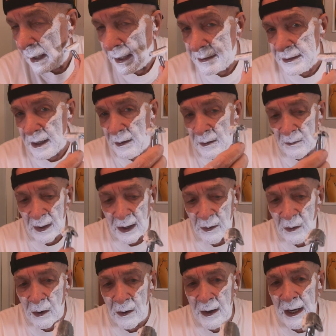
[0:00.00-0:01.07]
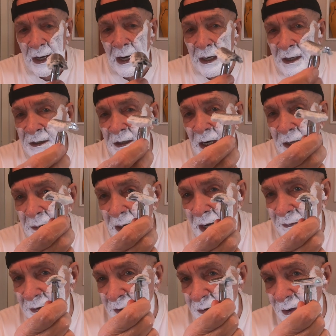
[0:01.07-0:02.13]
I see it right already. I can tell you're going to
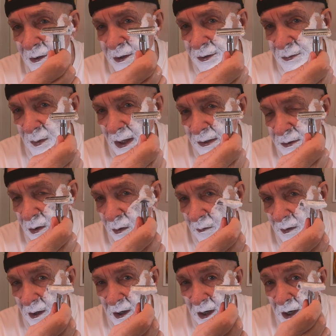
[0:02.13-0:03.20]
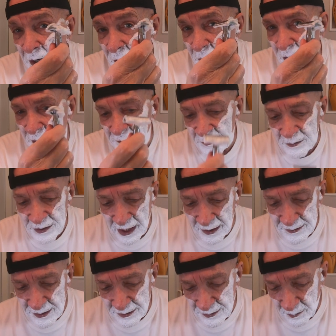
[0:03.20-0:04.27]
have to turn this razor over quite a few
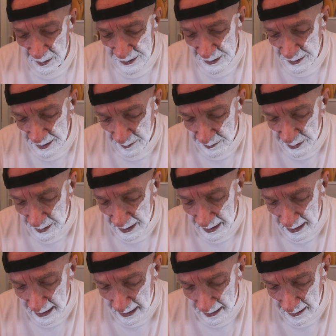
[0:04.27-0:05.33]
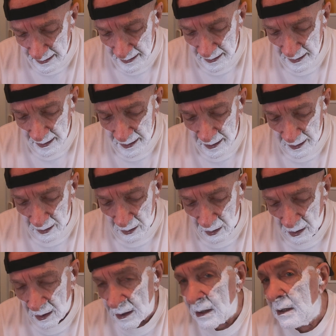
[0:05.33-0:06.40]
times because the whiskers are pretty uh,
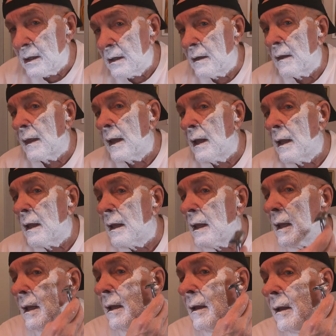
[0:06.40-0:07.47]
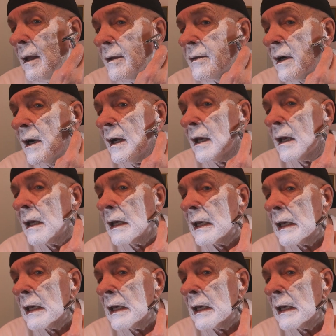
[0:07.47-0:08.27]
long. It's all right.